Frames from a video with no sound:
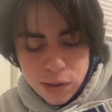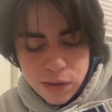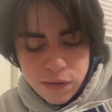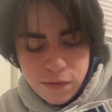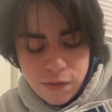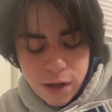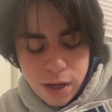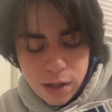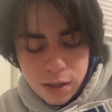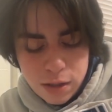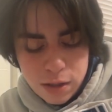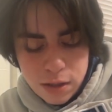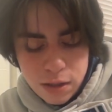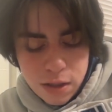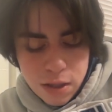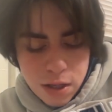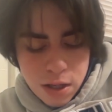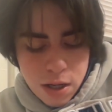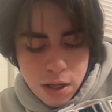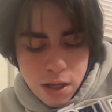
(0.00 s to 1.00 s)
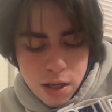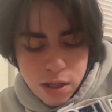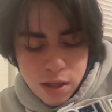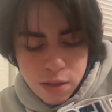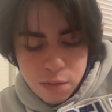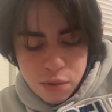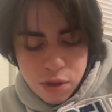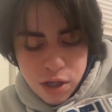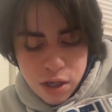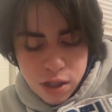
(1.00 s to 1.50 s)
effect. The
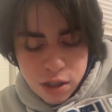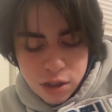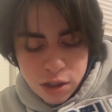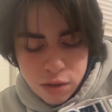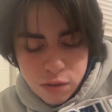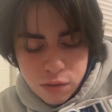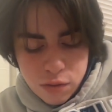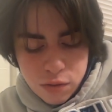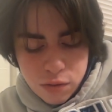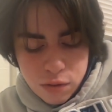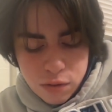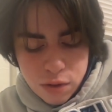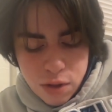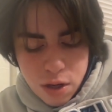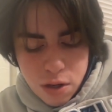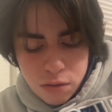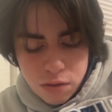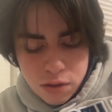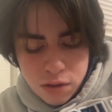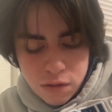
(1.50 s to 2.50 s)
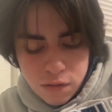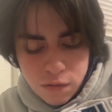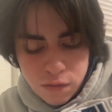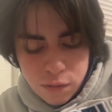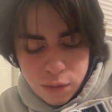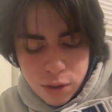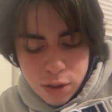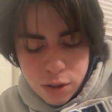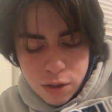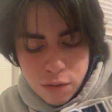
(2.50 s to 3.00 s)
production notes of
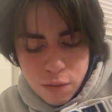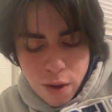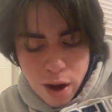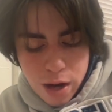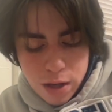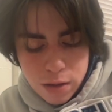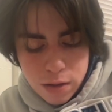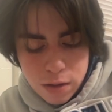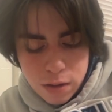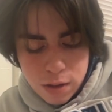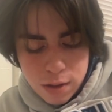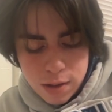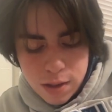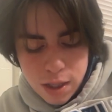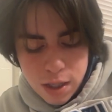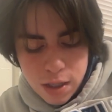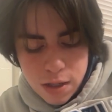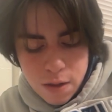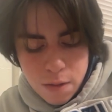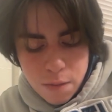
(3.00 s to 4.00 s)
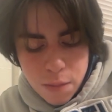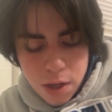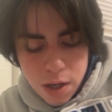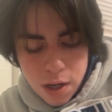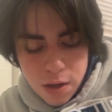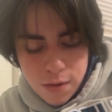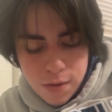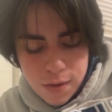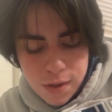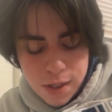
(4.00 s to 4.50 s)
Richard Wagner contain, among
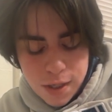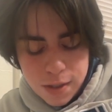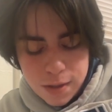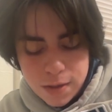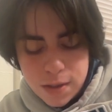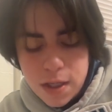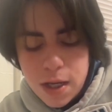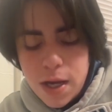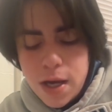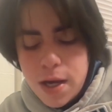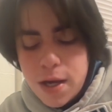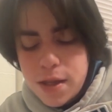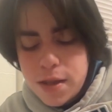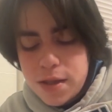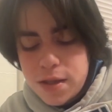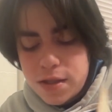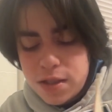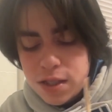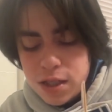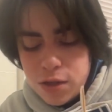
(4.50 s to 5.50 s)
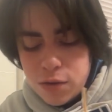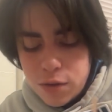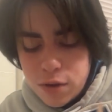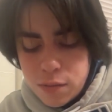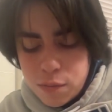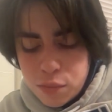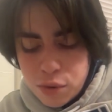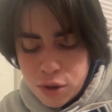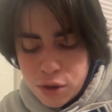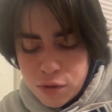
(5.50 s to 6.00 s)
other things, the
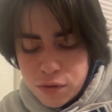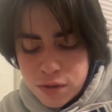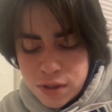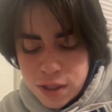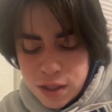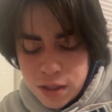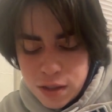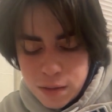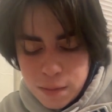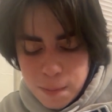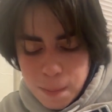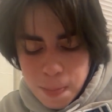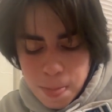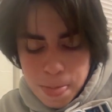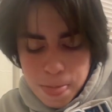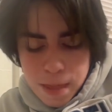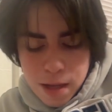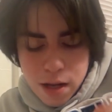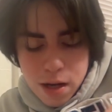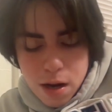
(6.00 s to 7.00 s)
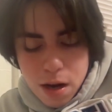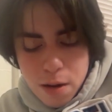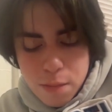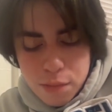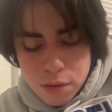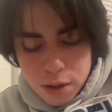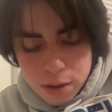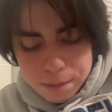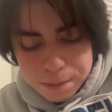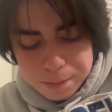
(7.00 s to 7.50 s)
secret producing an
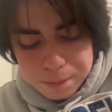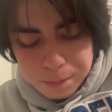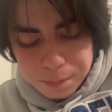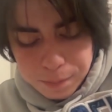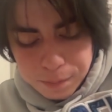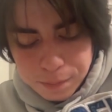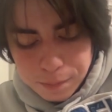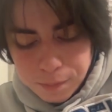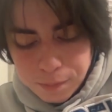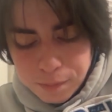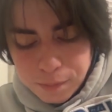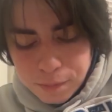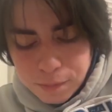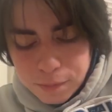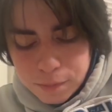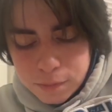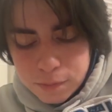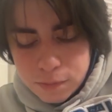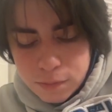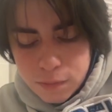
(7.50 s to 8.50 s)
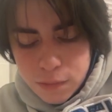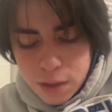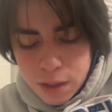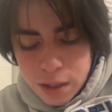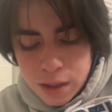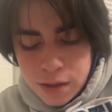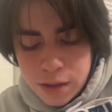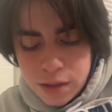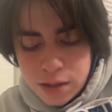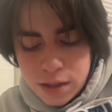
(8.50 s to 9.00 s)
opera.
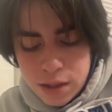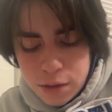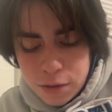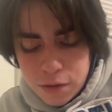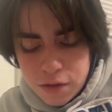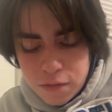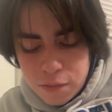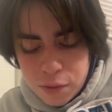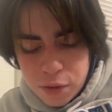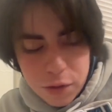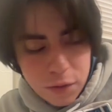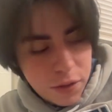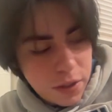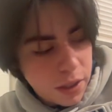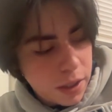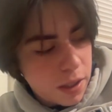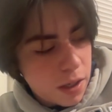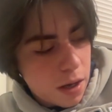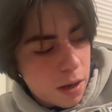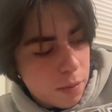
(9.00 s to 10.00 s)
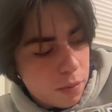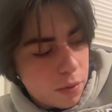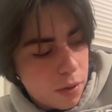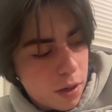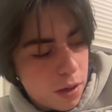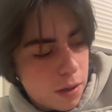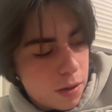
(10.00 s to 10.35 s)
The secret of producing an opera.